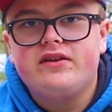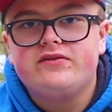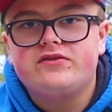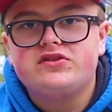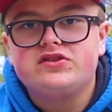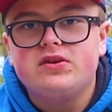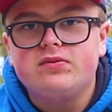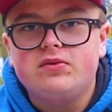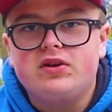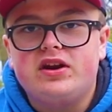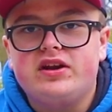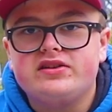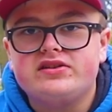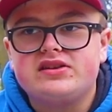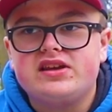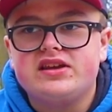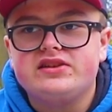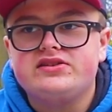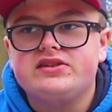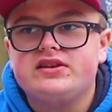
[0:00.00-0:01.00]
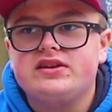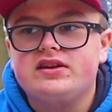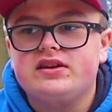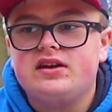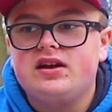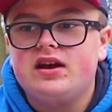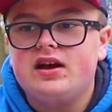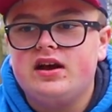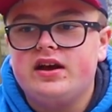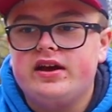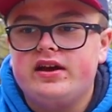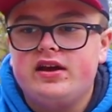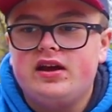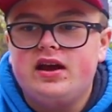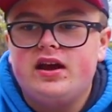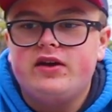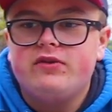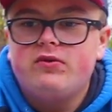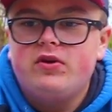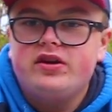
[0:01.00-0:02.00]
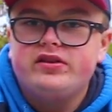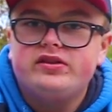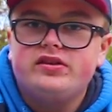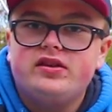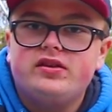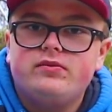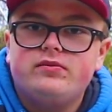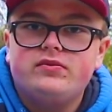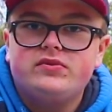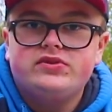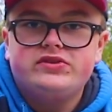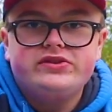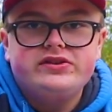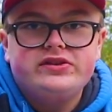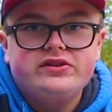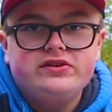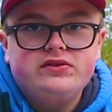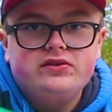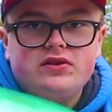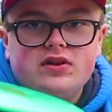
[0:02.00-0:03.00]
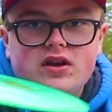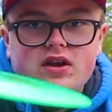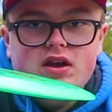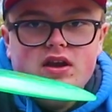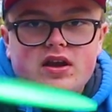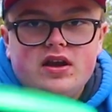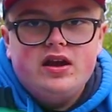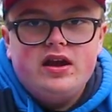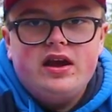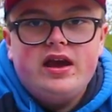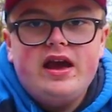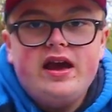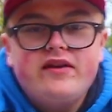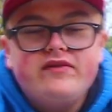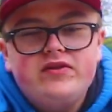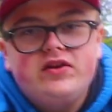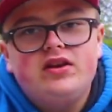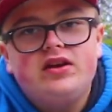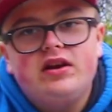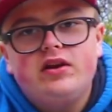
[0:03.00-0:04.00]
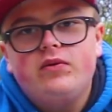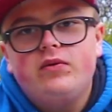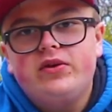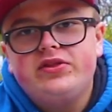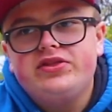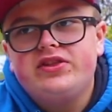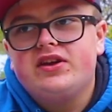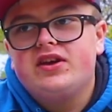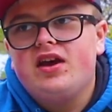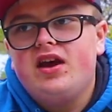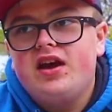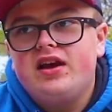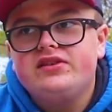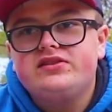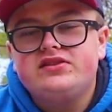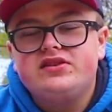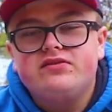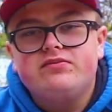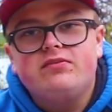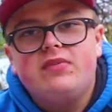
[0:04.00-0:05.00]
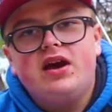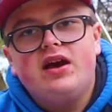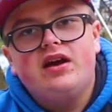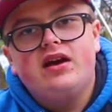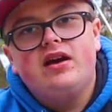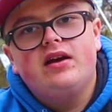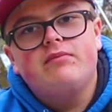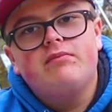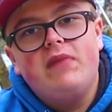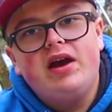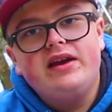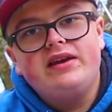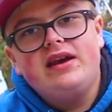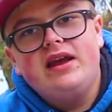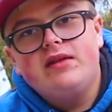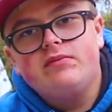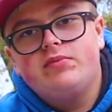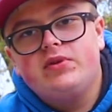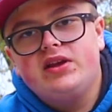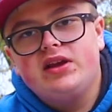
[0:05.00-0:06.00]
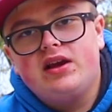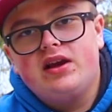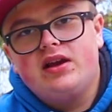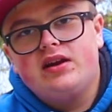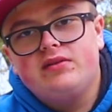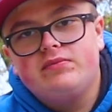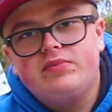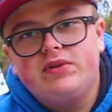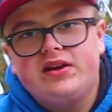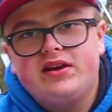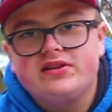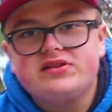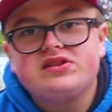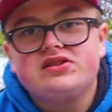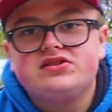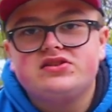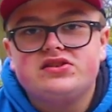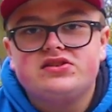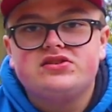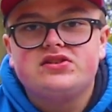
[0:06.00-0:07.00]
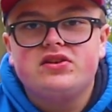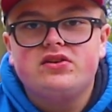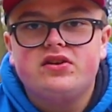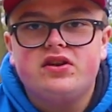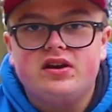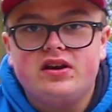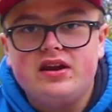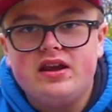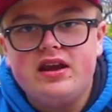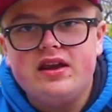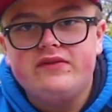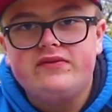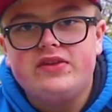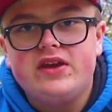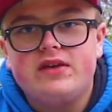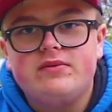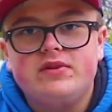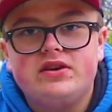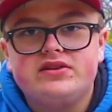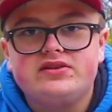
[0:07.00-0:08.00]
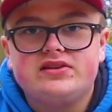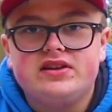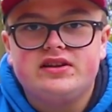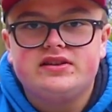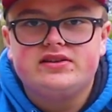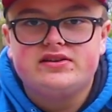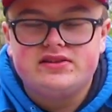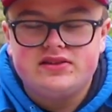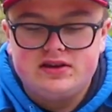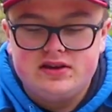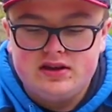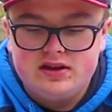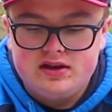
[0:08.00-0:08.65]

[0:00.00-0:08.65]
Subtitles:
if someone else gets it, I want them to have it with the cost of my name being on it, because it's just so good, if that makes sense.